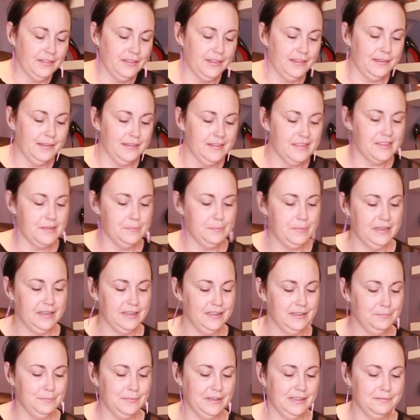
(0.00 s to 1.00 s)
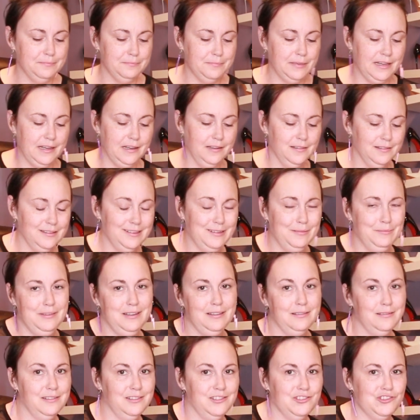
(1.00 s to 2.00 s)
This is the pigment palette. I'm
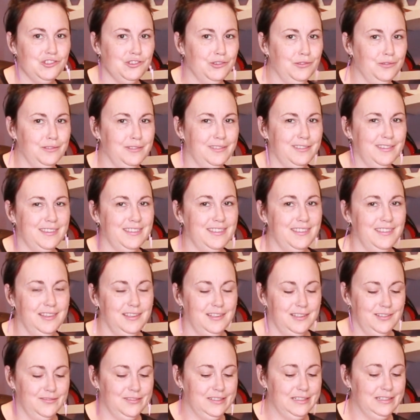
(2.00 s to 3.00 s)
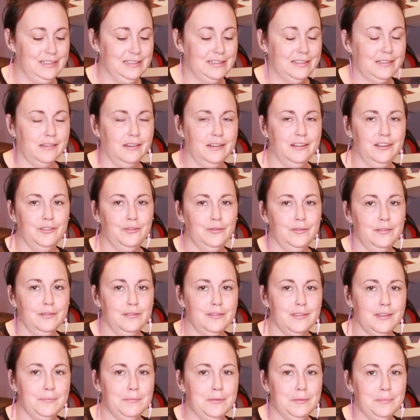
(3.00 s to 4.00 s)
not going to show you the state of it. It's kind of
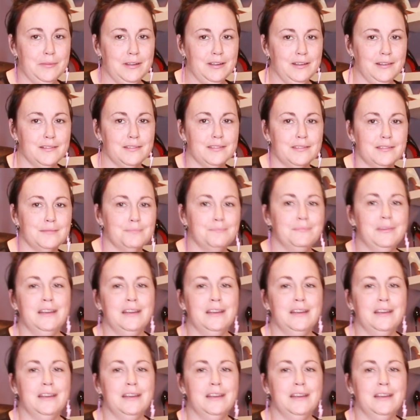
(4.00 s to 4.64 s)
gross. I'm embarrassed.